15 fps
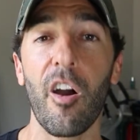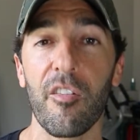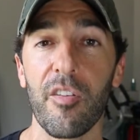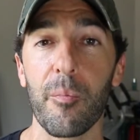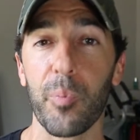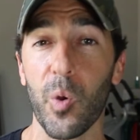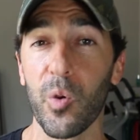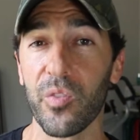
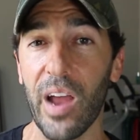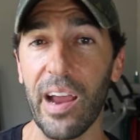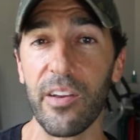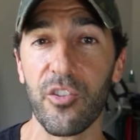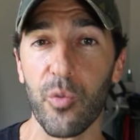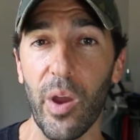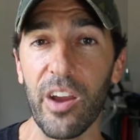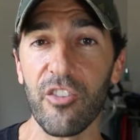improved
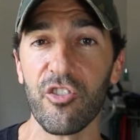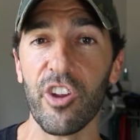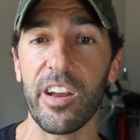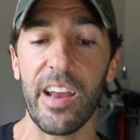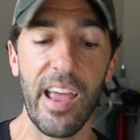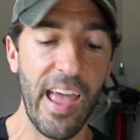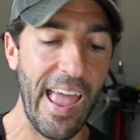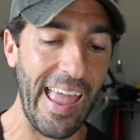
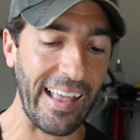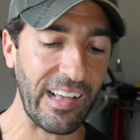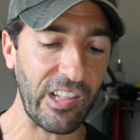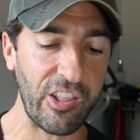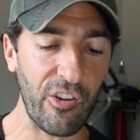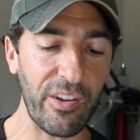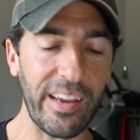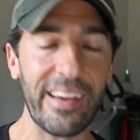hydration,
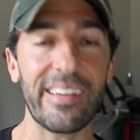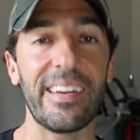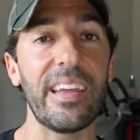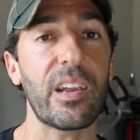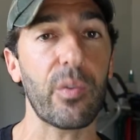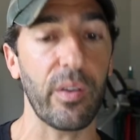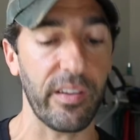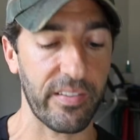including
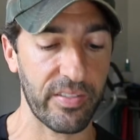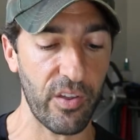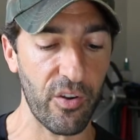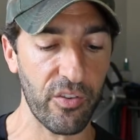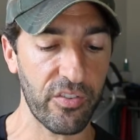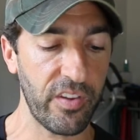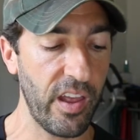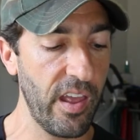decreased
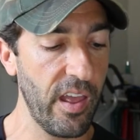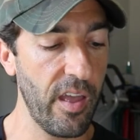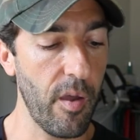thirst,